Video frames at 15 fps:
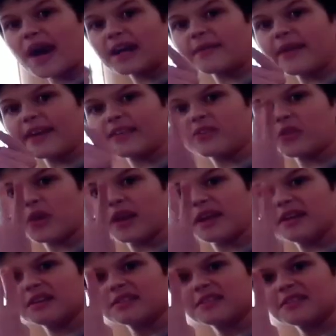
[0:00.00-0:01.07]
activate in
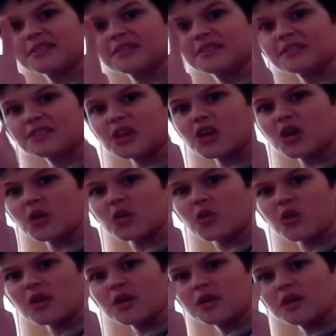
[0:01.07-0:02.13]
three,
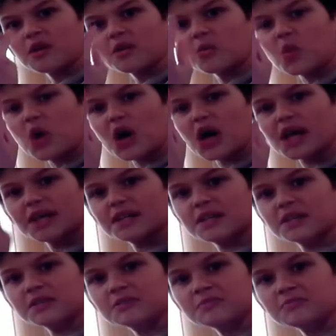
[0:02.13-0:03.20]
two,
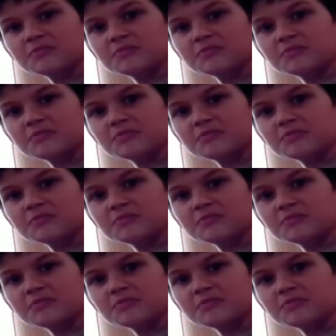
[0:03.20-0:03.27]
one.